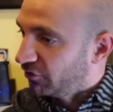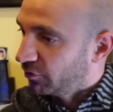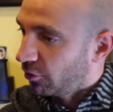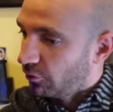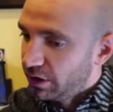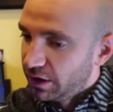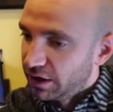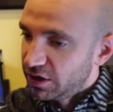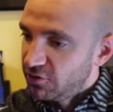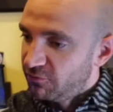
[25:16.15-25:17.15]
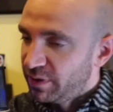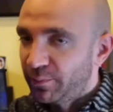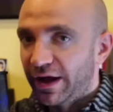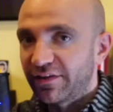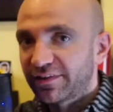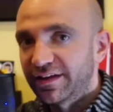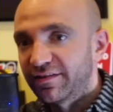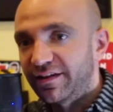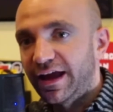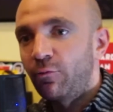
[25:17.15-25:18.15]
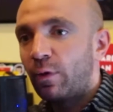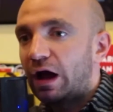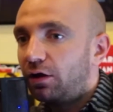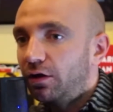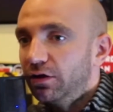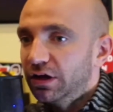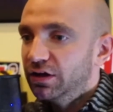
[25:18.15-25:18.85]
So you have people asking and saying, well,